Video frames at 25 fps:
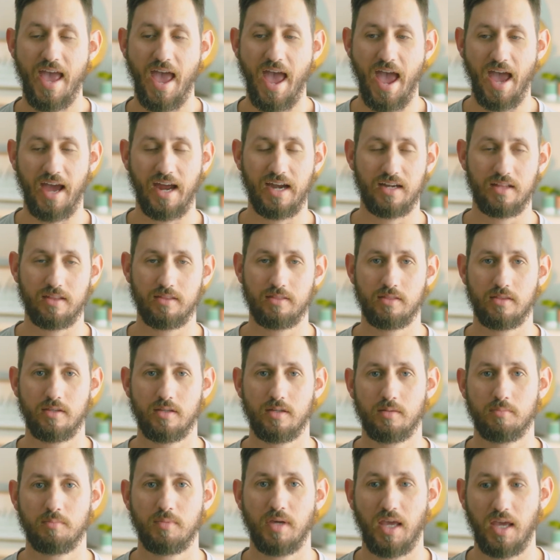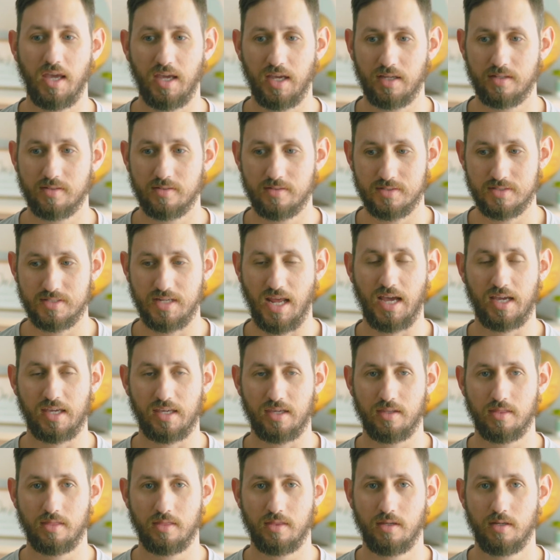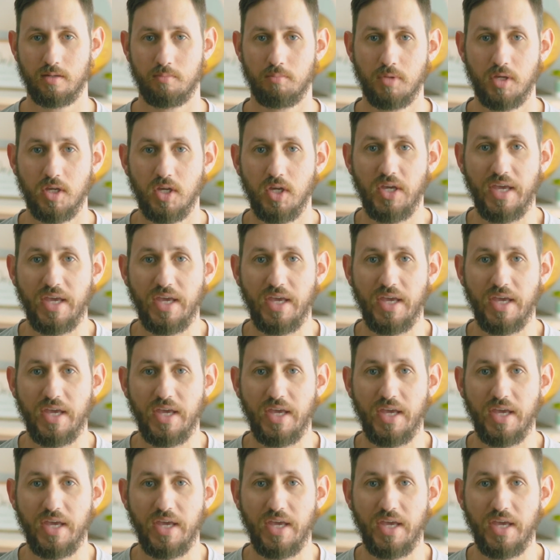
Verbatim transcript: adding them and stacking them